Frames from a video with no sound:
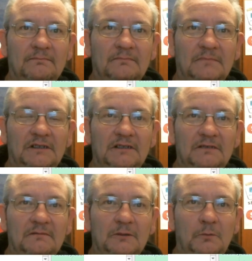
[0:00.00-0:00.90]
I don't know,
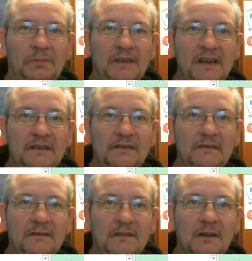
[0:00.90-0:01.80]
little peninsula.
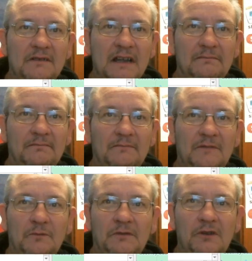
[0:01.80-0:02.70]
It goes out to
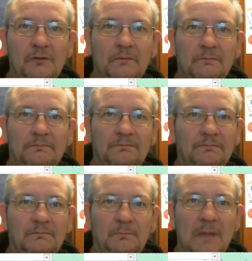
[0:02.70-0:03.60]
a long
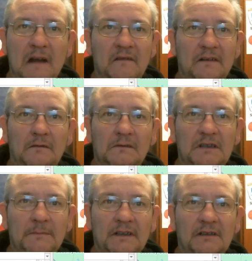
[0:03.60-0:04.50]
barrier or
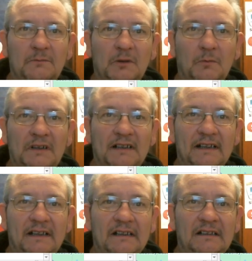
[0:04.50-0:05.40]
something, and I put one
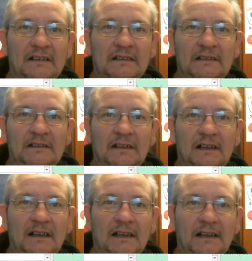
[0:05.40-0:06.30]
there,
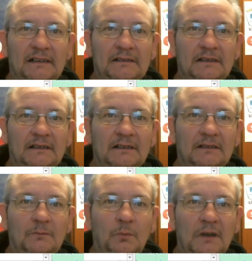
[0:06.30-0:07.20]
and
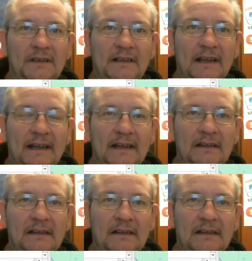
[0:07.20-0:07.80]
one there.